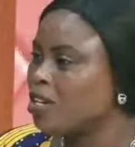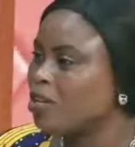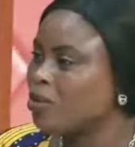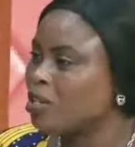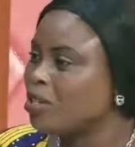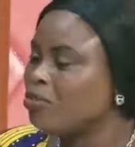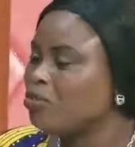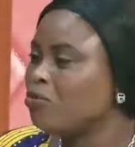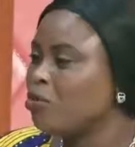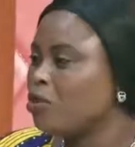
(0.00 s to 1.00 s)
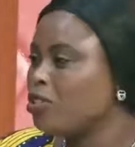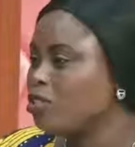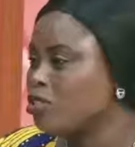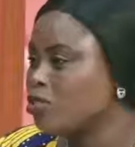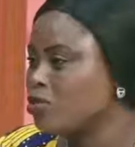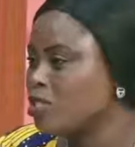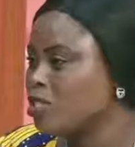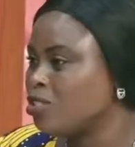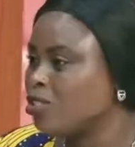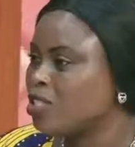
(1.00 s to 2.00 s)
we are known for industry,
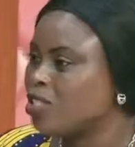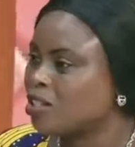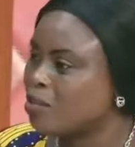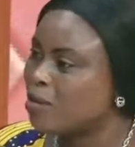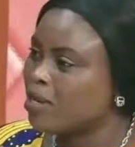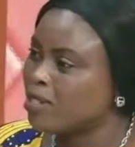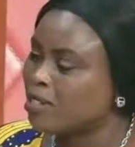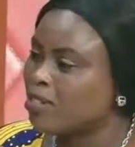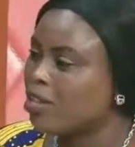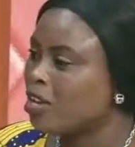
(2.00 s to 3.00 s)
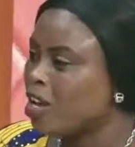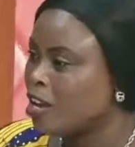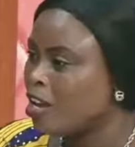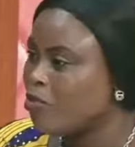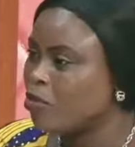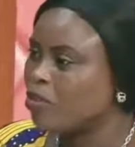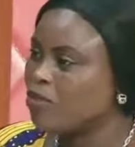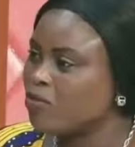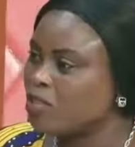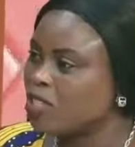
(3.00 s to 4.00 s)
trade, commerce, and every other thing.